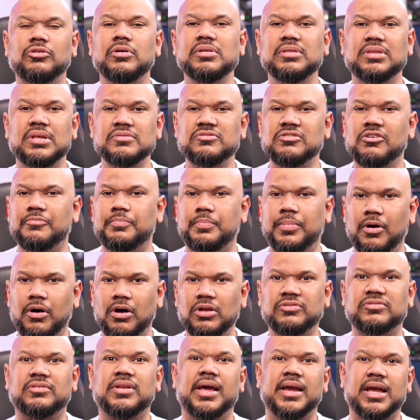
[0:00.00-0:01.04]
So in terms of
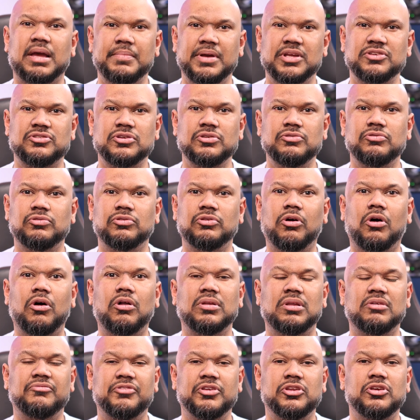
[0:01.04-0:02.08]
ports, like I mentioned,
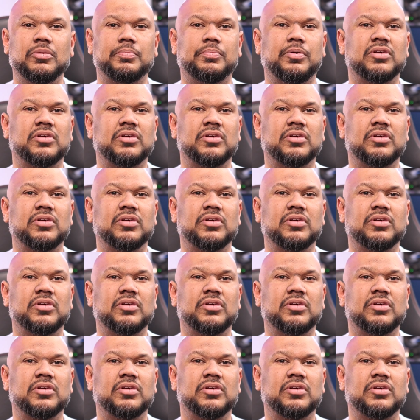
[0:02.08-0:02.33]
all the video